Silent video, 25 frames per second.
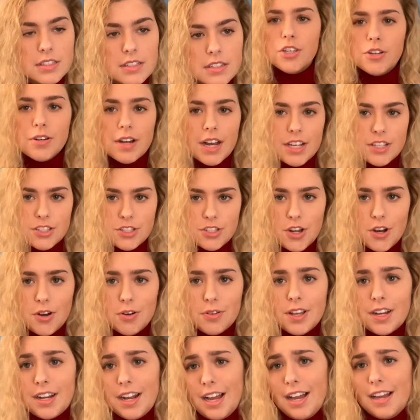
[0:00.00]
You guys know,
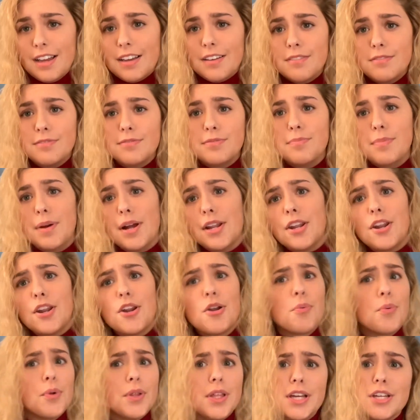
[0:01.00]
like, I've been in a
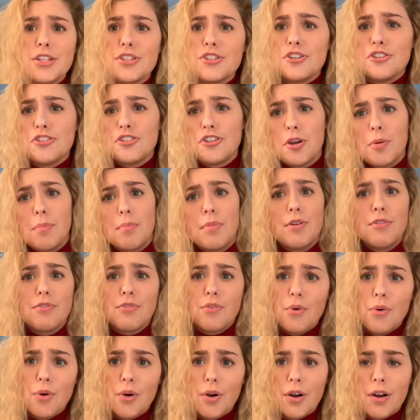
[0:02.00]
relationship
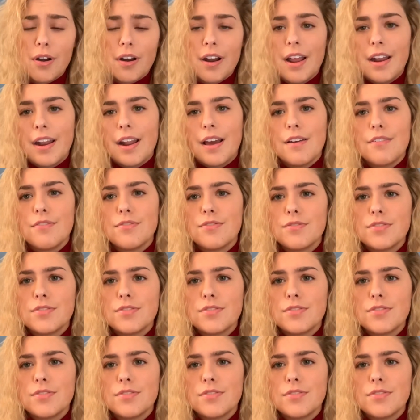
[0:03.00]
before, and I've,